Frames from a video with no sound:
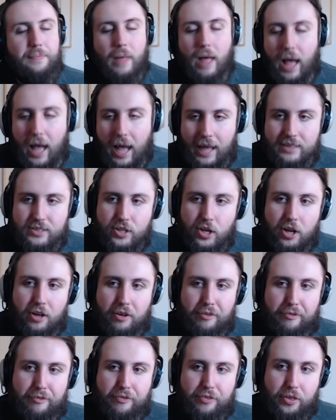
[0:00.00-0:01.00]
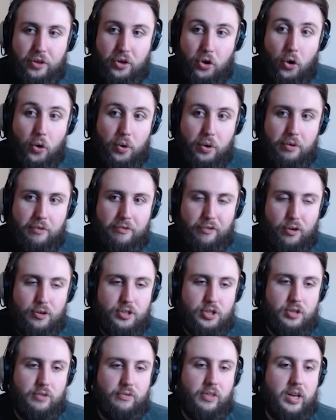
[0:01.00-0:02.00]
As of the current
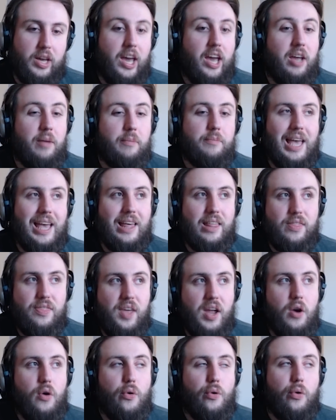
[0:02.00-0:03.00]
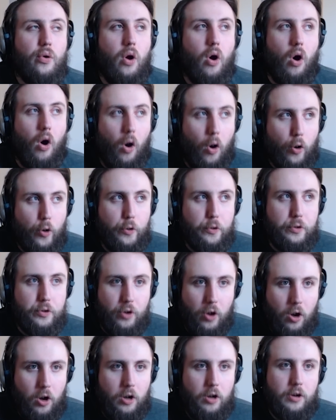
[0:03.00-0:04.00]
version of the game, there are
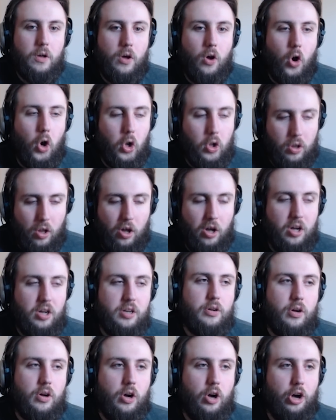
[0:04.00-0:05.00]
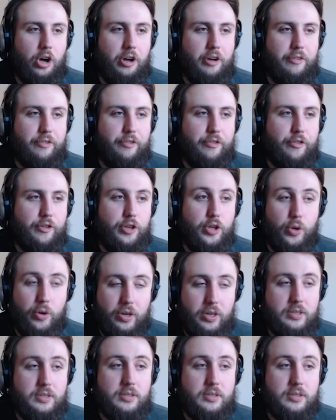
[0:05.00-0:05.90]
not a lot of units